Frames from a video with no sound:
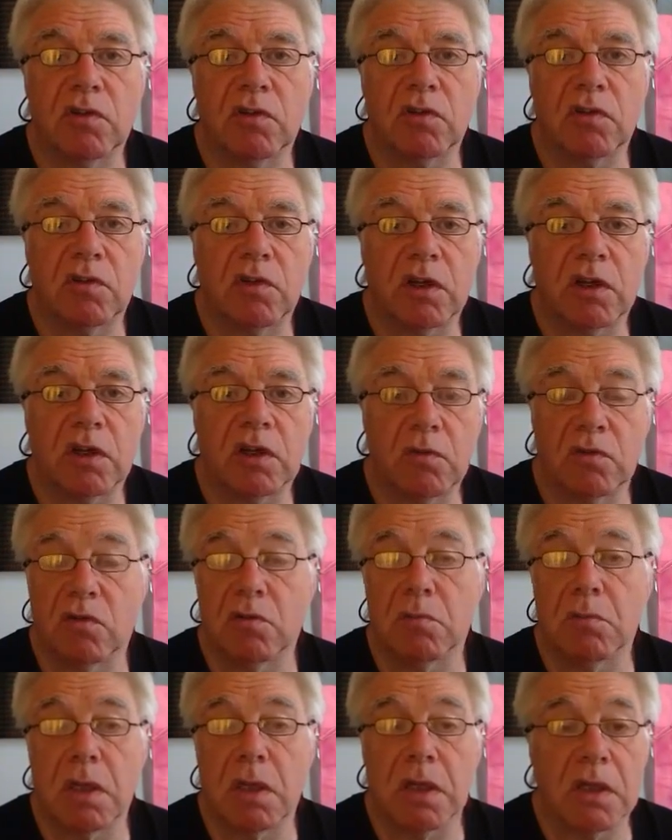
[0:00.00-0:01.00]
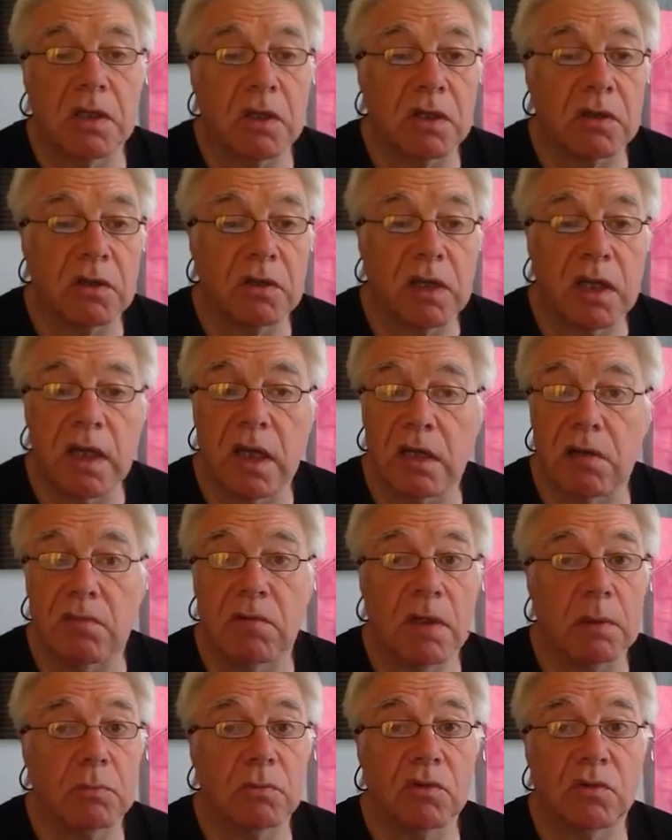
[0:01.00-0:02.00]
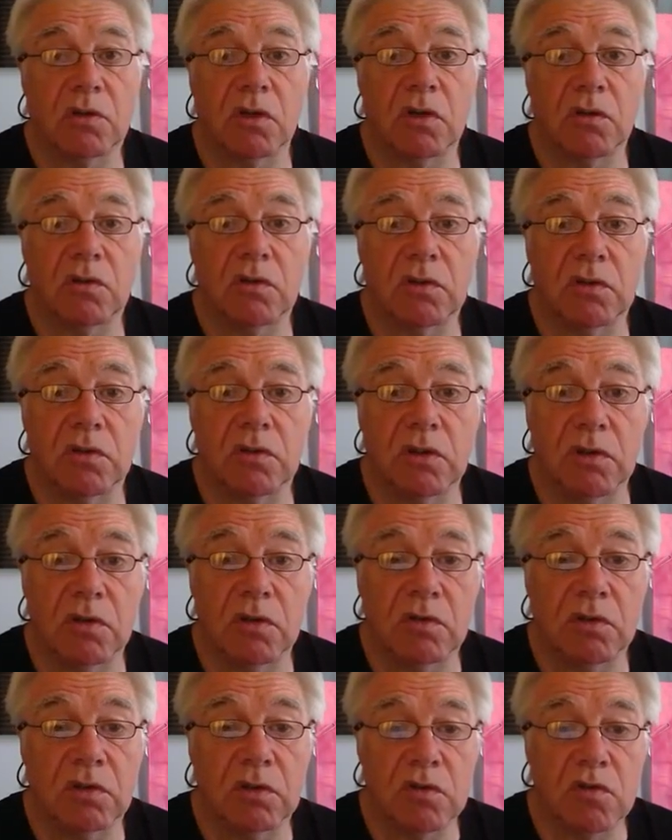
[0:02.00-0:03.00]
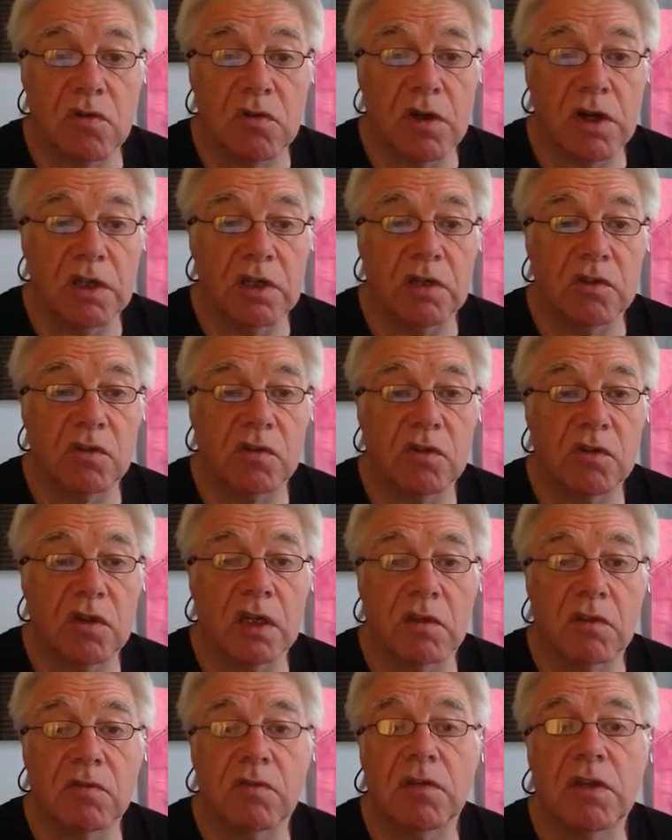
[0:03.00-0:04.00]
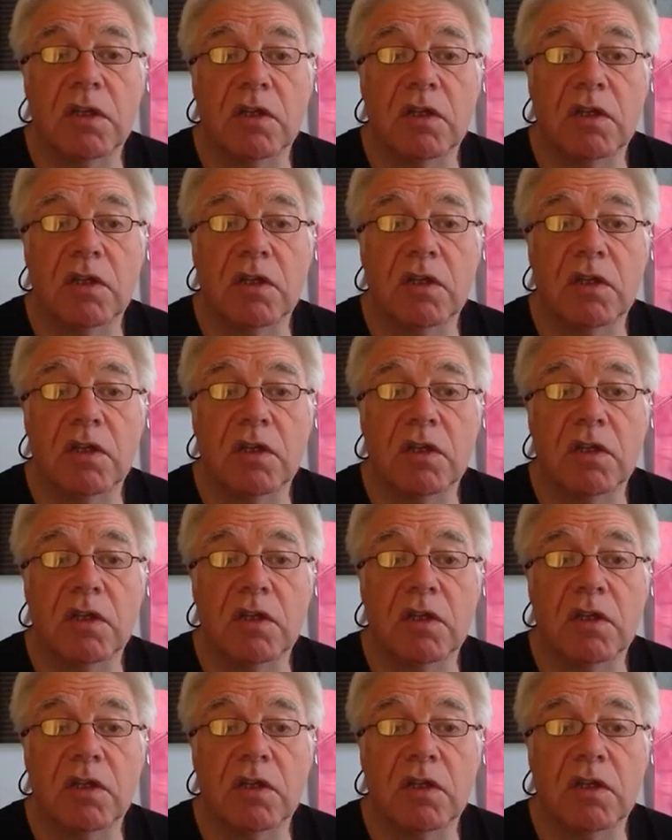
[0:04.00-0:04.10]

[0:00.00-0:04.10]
as I say, after a month, I gave up and started using the train instead.